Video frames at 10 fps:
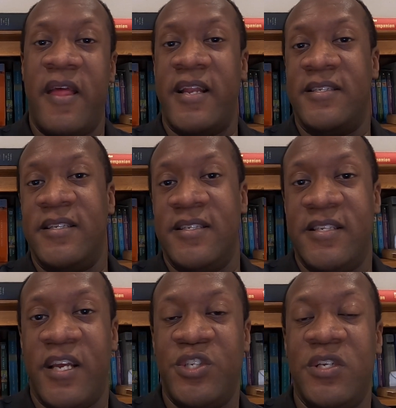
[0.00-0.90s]
that is in
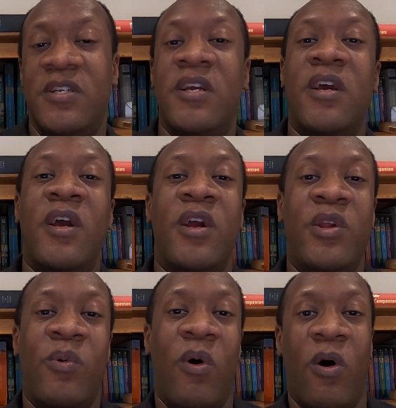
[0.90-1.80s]
session.
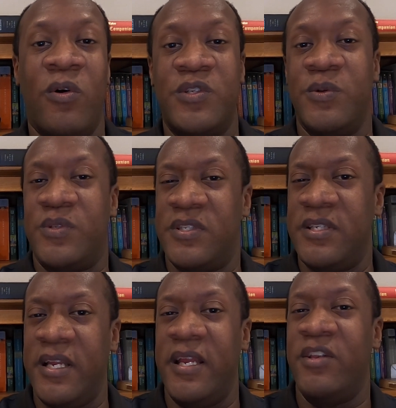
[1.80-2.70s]
You will also
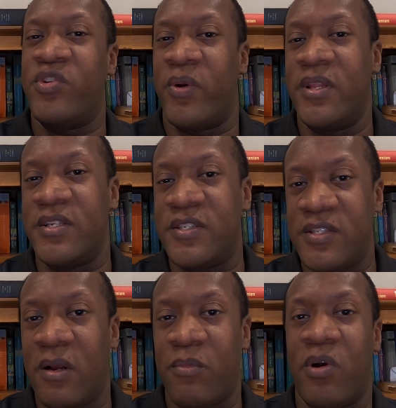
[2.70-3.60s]
see during the
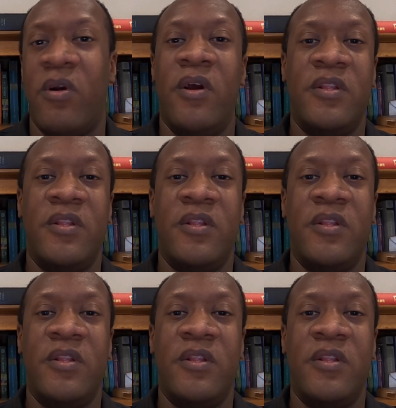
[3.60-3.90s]
summer